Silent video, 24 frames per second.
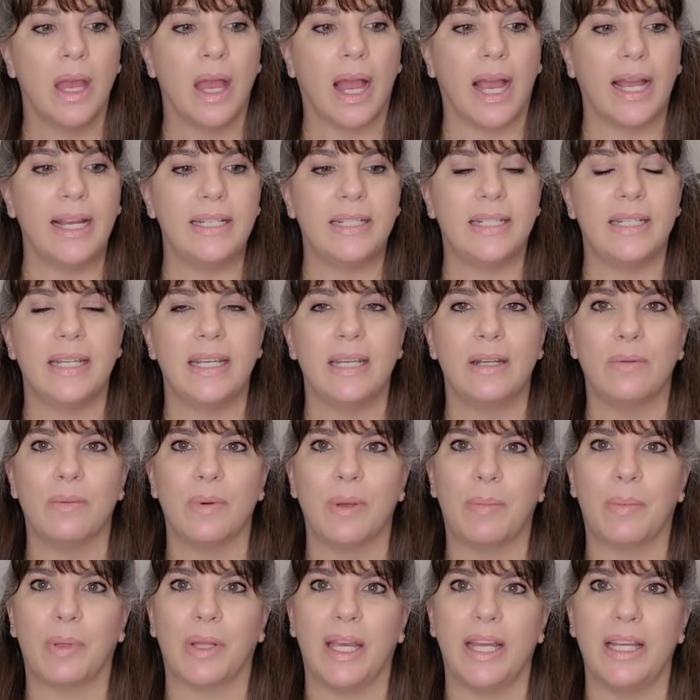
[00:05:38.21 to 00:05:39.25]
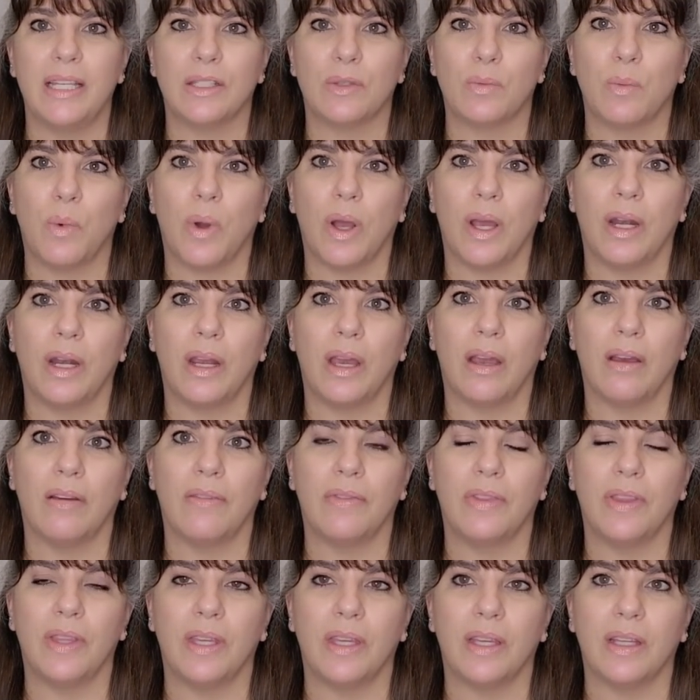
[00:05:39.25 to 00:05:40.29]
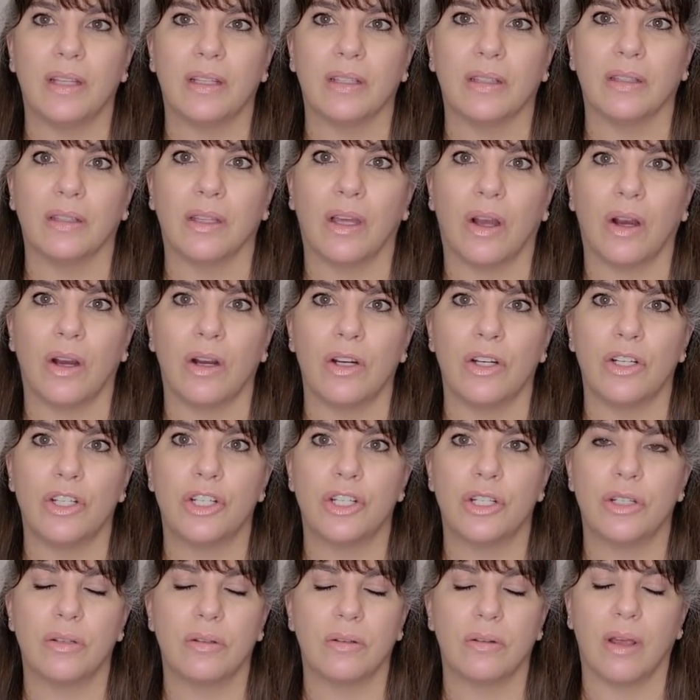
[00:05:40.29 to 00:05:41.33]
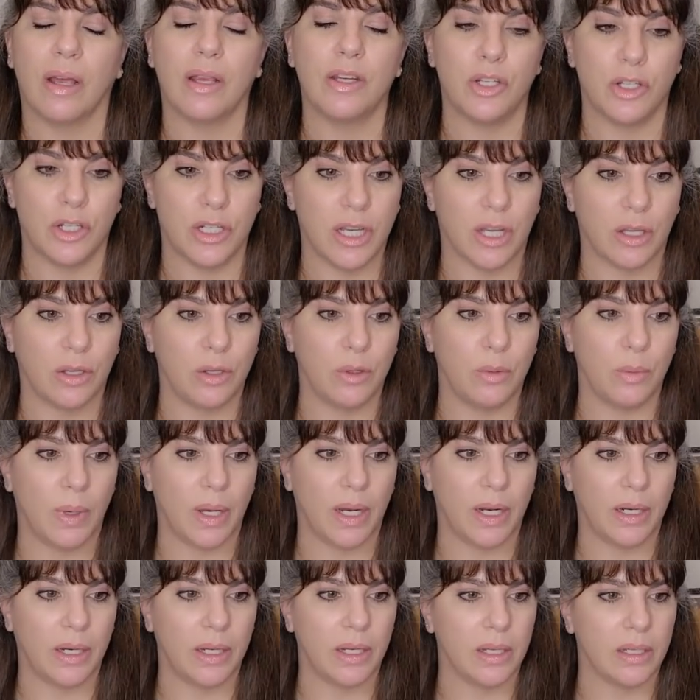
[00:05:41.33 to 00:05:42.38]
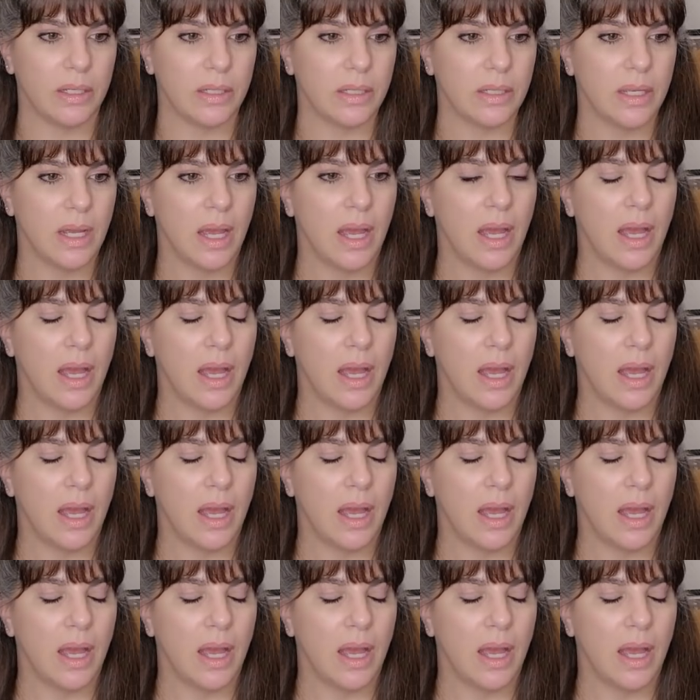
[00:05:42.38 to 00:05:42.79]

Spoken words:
I did replace one of the large, I should tell you what it is.